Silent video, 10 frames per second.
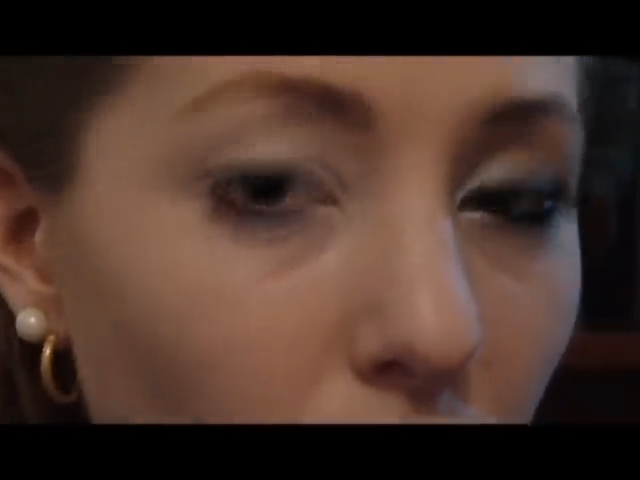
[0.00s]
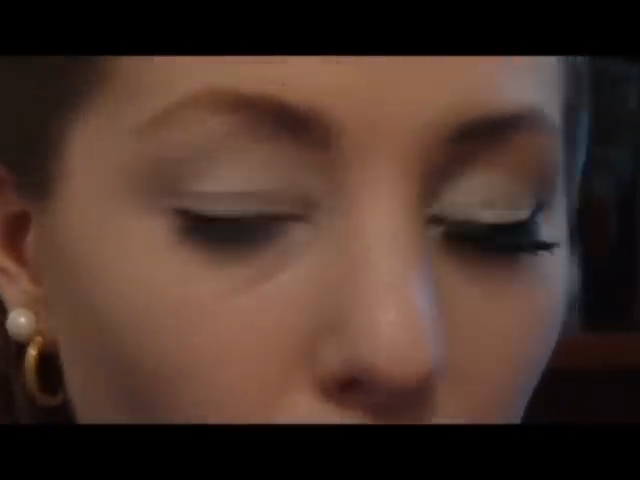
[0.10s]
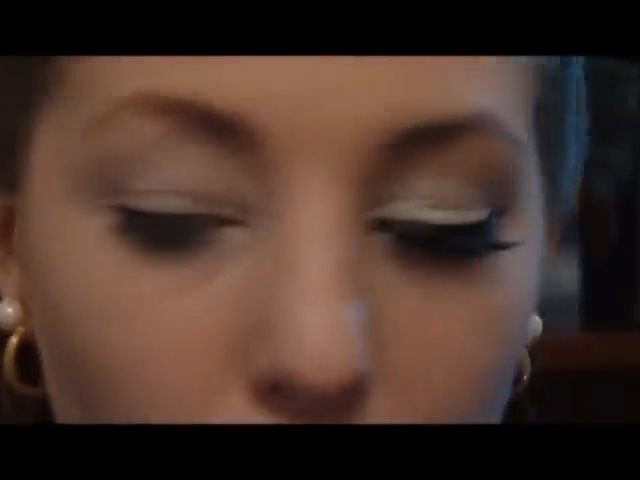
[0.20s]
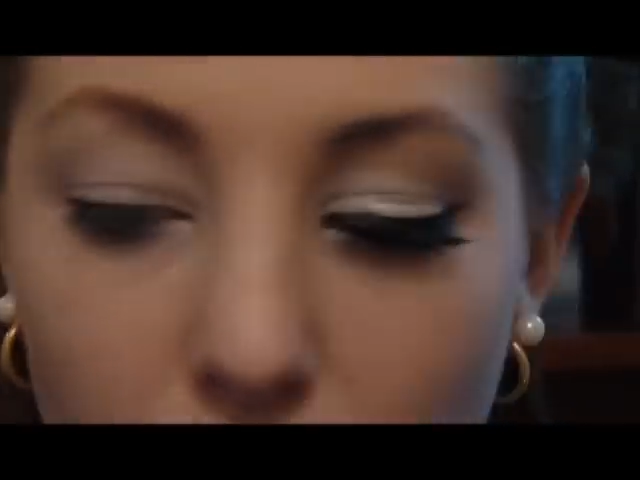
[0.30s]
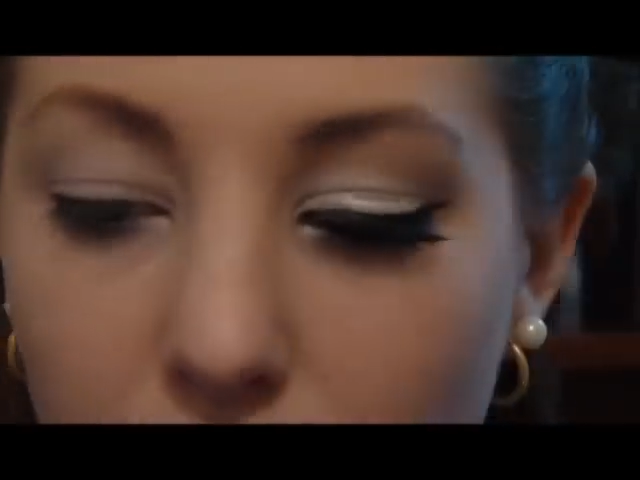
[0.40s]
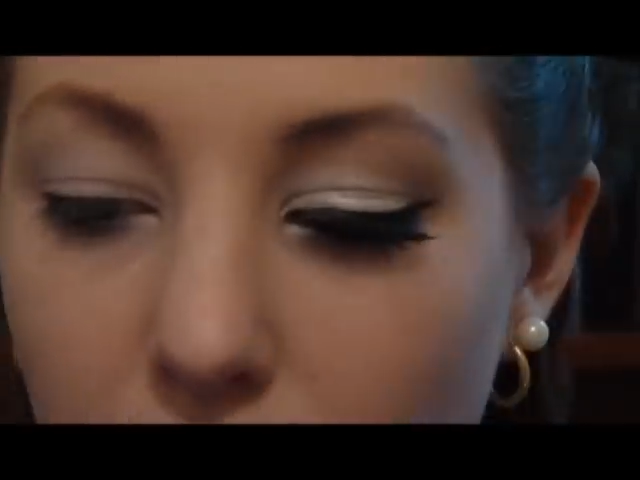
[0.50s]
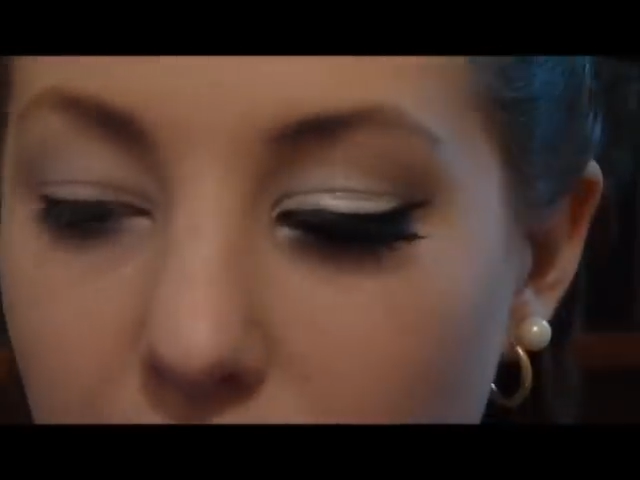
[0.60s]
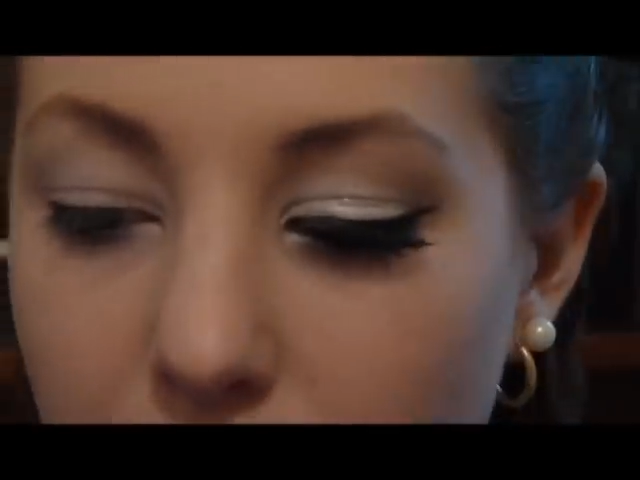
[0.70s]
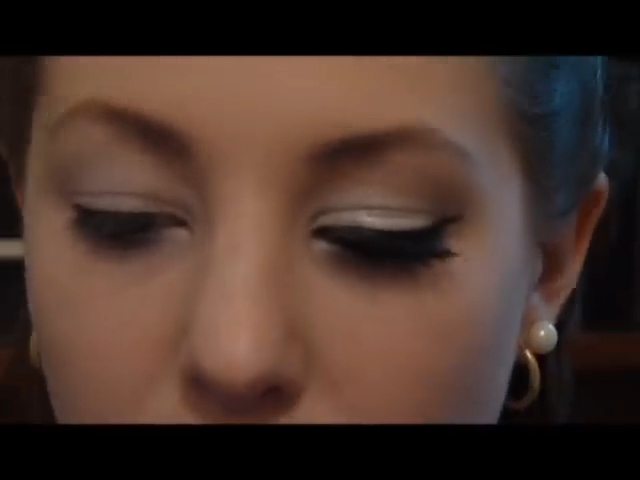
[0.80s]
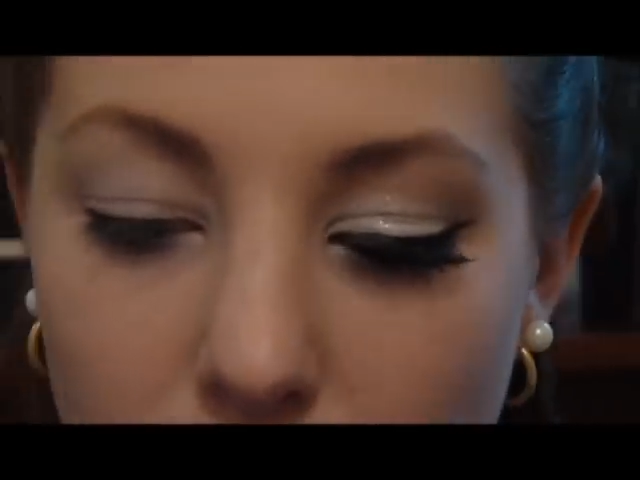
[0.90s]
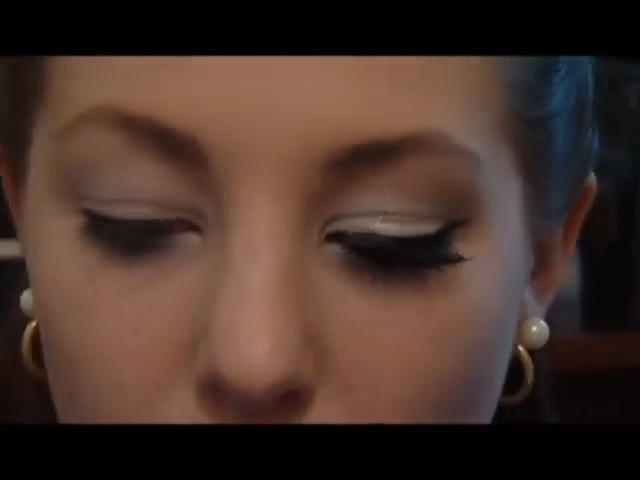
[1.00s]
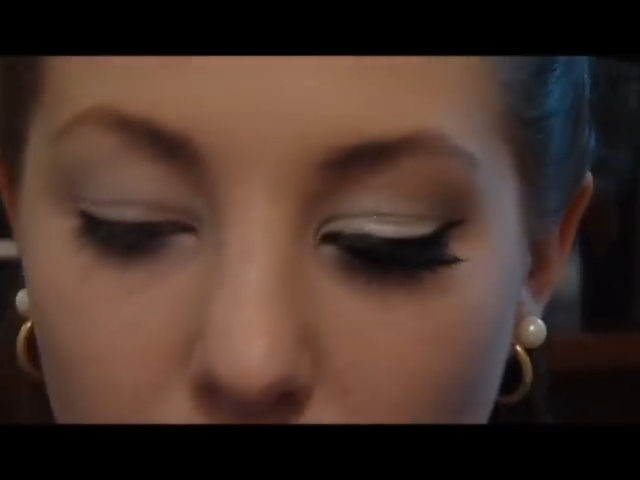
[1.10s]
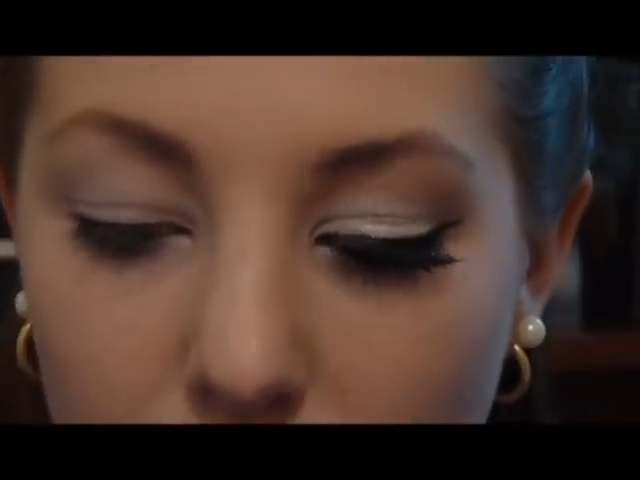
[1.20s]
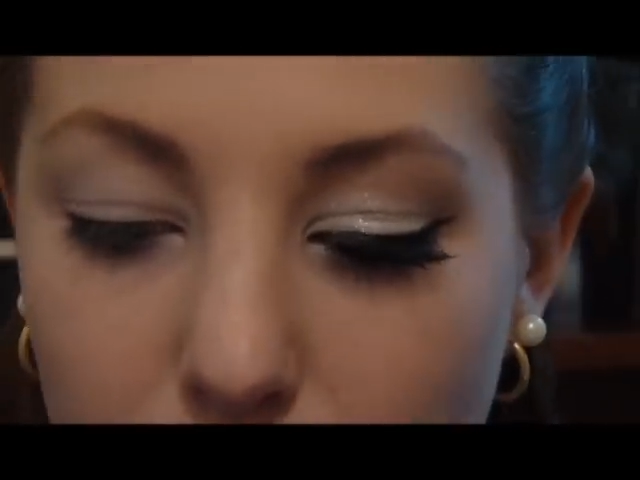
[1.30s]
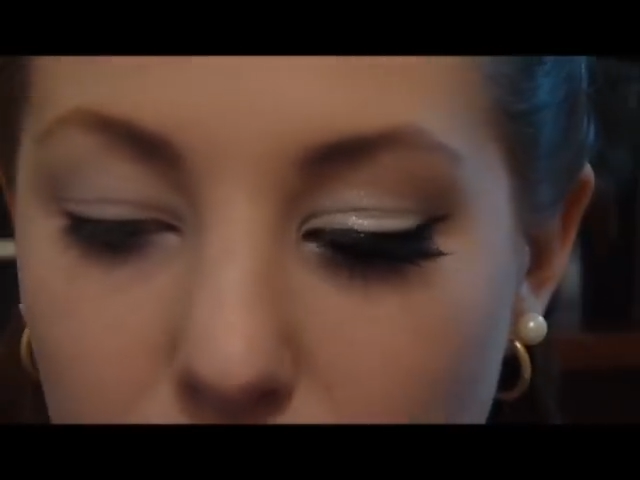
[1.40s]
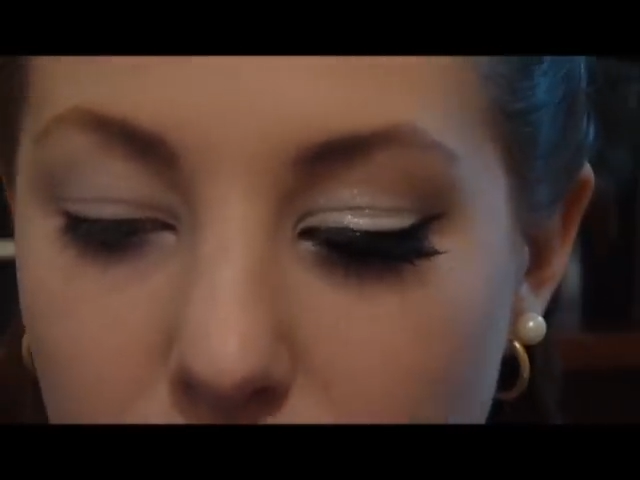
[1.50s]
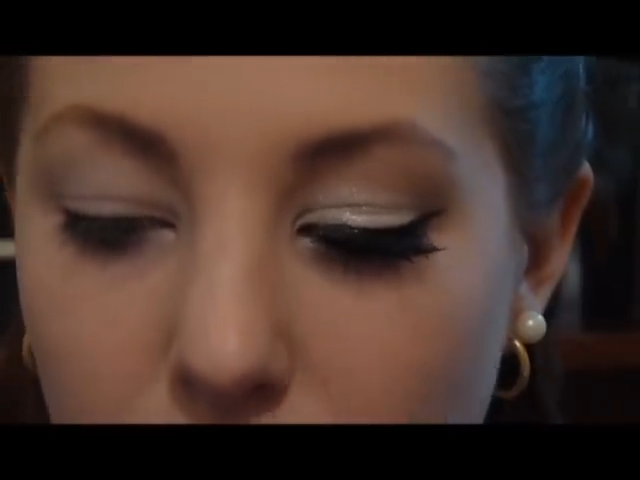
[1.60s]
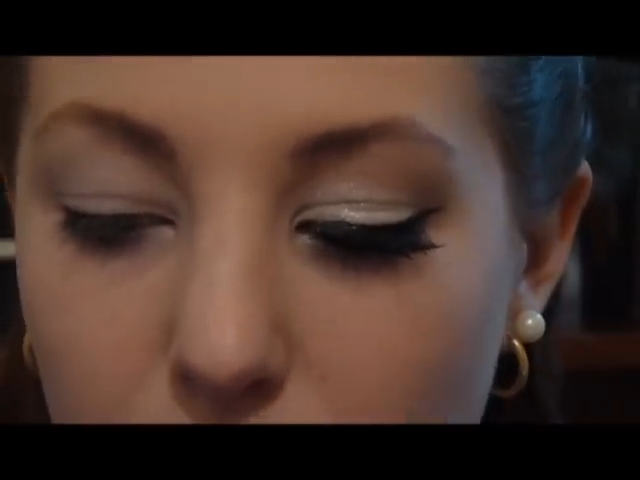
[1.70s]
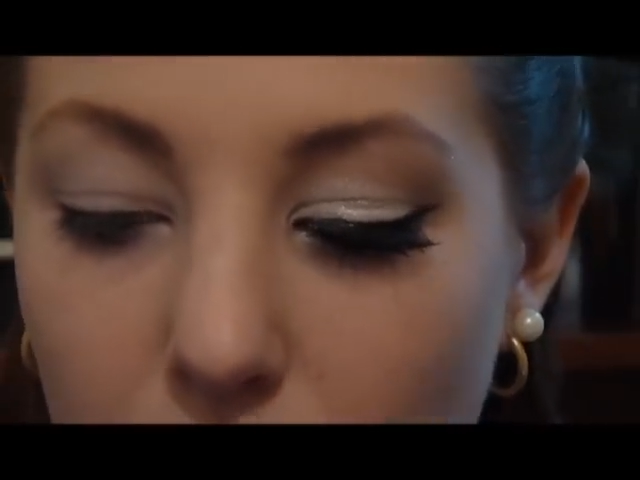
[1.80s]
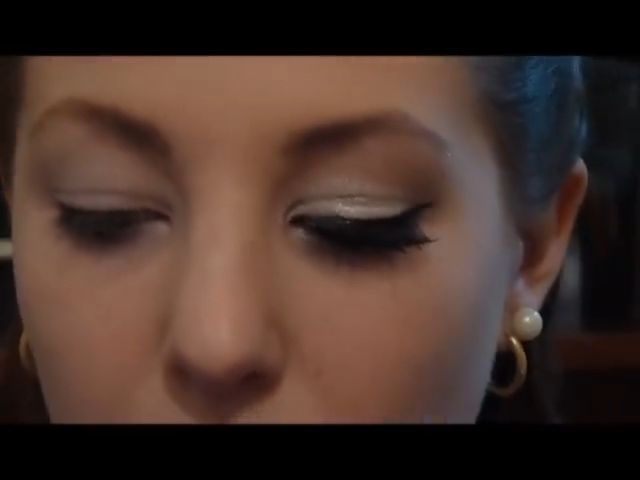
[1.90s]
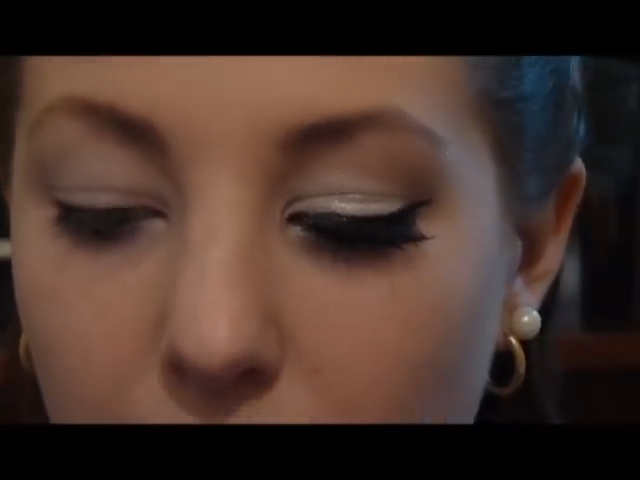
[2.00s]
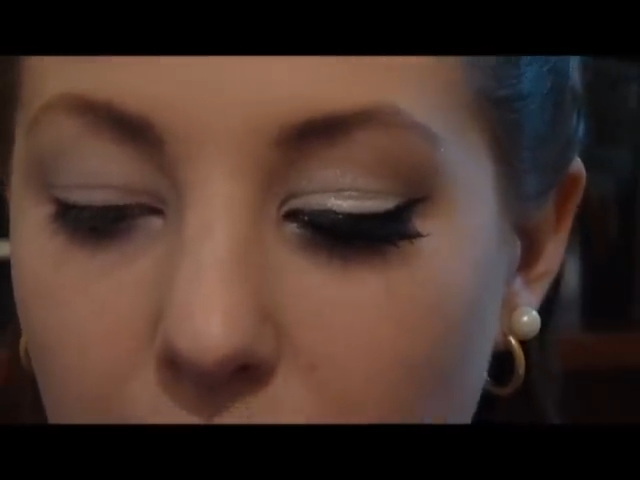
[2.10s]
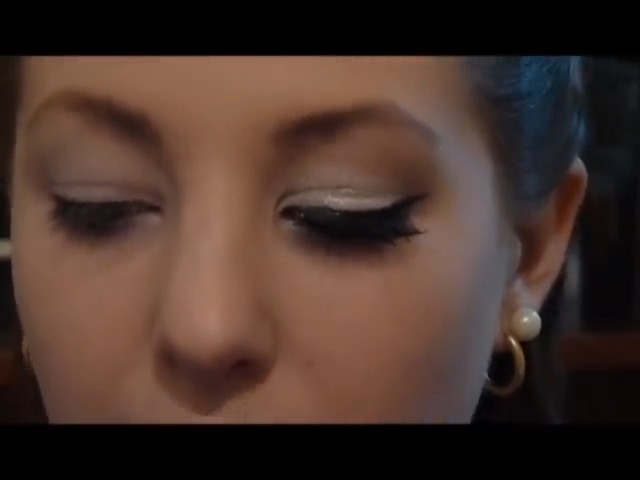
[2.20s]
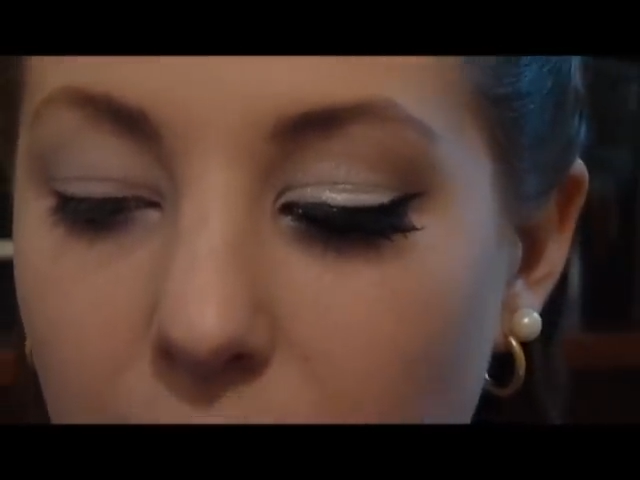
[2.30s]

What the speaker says: all over the lid, so I'm using my